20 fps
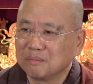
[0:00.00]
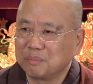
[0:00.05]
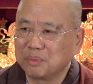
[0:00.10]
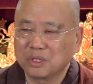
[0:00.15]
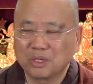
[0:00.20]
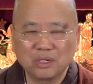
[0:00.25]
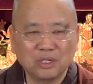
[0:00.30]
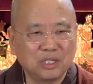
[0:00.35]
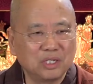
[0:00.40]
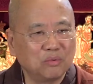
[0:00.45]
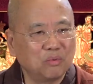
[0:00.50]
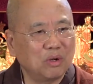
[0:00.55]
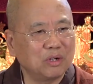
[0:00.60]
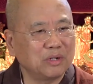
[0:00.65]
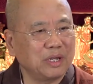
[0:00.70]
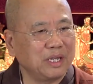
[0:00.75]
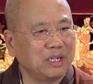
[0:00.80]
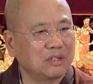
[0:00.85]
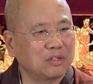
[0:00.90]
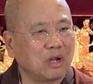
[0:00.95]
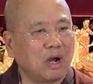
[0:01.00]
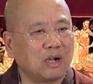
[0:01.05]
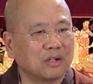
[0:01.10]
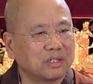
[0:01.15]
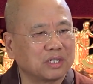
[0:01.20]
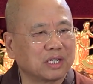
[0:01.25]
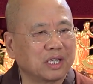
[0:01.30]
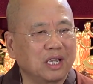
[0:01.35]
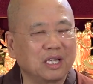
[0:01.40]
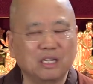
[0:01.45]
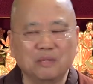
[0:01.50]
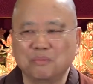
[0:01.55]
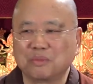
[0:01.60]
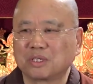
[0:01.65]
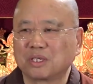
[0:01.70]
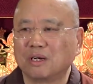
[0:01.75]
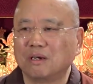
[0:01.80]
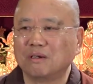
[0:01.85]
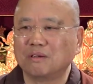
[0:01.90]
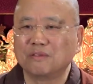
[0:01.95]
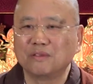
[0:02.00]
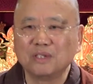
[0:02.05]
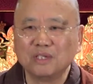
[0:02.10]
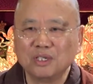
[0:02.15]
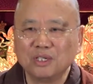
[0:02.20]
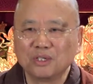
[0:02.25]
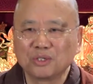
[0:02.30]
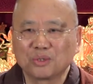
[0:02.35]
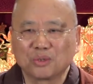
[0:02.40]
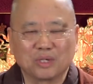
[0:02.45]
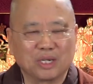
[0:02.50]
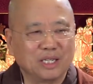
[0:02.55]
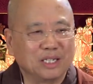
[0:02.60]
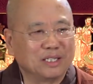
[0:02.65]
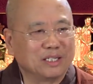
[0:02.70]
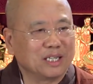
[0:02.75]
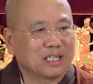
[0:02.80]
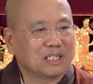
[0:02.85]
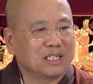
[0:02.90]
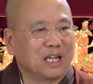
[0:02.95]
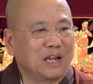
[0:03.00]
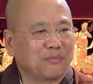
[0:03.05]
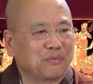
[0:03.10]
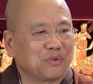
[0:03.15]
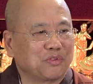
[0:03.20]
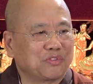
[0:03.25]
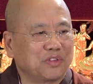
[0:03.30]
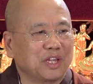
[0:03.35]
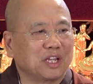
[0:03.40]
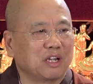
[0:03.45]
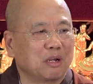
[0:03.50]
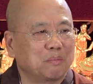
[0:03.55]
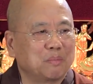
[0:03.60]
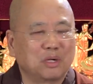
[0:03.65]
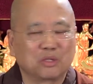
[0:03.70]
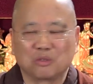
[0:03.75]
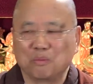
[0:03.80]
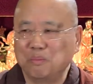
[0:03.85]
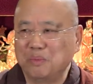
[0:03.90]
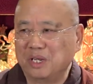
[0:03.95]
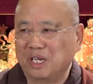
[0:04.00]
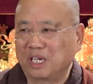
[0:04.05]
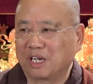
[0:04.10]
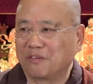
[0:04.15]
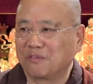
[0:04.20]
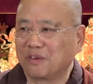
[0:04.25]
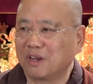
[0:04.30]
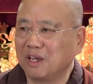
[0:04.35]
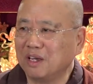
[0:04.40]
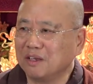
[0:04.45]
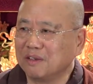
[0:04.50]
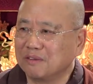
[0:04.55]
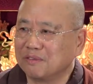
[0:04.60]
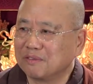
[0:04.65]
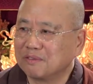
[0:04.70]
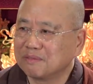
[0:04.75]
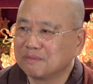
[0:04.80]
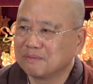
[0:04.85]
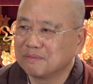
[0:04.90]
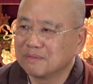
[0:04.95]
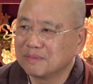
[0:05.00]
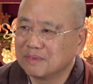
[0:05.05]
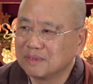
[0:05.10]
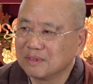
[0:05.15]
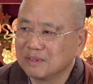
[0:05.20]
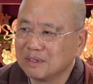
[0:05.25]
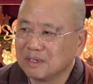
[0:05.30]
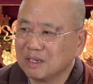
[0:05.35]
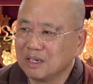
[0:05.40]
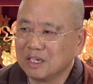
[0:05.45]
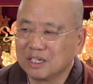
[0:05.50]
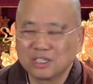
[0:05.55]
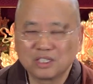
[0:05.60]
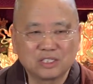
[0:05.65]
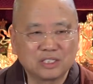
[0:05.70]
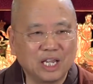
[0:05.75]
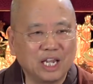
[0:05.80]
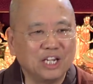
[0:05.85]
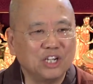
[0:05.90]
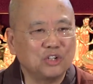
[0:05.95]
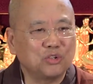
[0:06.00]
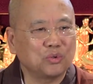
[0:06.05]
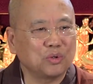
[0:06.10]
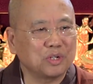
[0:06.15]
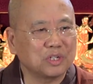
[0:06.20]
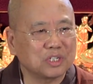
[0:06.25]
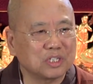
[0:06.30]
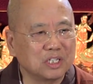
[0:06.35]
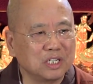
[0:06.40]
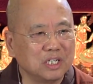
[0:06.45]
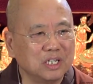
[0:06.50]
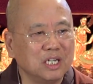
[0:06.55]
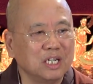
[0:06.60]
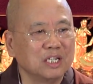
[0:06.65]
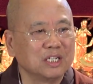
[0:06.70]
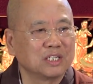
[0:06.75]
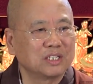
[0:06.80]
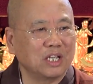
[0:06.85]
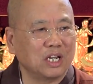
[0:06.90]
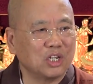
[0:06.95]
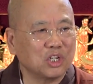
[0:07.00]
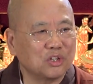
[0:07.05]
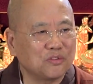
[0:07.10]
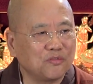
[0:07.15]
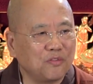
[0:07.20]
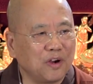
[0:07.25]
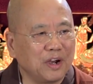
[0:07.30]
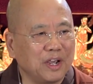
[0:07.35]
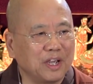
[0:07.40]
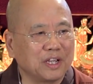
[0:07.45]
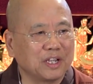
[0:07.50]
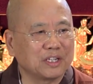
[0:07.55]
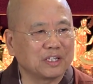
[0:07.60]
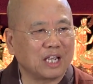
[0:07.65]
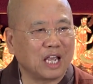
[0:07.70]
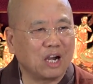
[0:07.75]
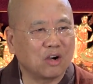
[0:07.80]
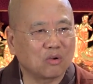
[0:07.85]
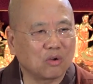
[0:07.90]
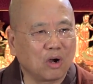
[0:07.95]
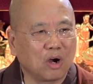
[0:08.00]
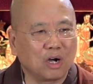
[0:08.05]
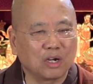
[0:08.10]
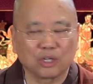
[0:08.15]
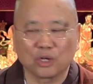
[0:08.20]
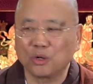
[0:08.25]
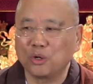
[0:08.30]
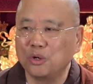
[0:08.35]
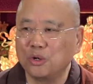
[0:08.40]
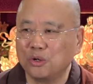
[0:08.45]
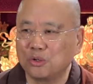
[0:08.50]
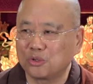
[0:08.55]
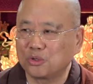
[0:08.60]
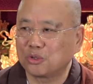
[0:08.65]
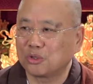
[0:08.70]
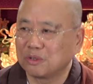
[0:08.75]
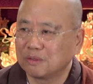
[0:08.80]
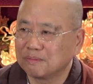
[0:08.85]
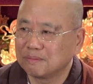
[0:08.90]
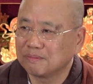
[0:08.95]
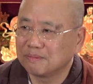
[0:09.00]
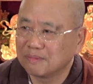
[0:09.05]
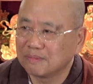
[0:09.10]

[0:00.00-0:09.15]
because he wants to intoxicate himself so that he doesn't have to think about the meaning of life. Sensuously satisfying his alcoholic urge.